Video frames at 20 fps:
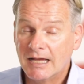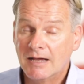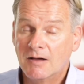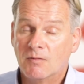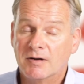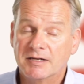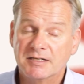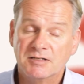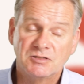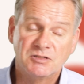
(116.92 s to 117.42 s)

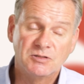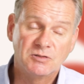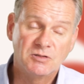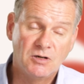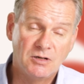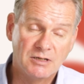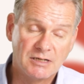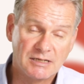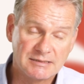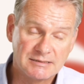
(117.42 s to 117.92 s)
Why don't you
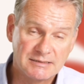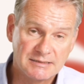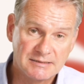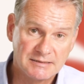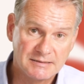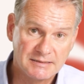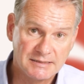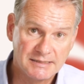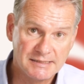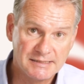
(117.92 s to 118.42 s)
call
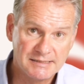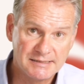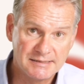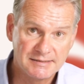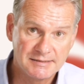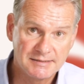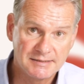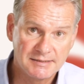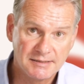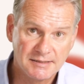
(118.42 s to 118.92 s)
us? And
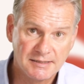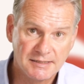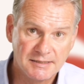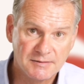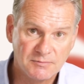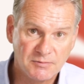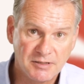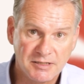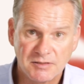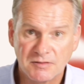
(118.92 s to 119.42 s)

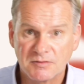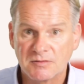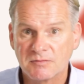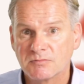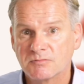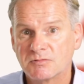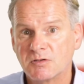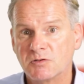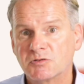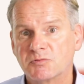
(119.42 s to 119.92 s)
why
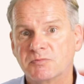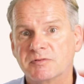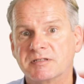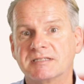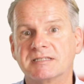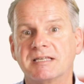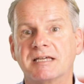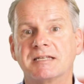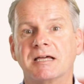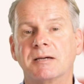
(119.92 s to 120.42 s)
don't we
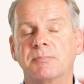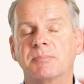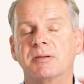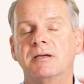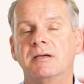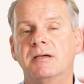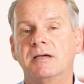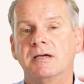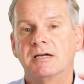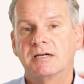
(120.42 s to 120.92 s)
set up
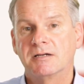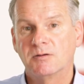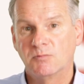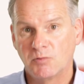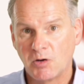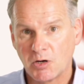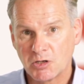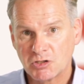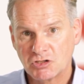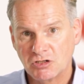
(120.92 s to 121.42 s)
a
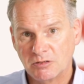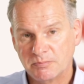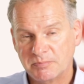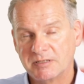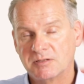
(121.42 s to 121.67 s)
workshop?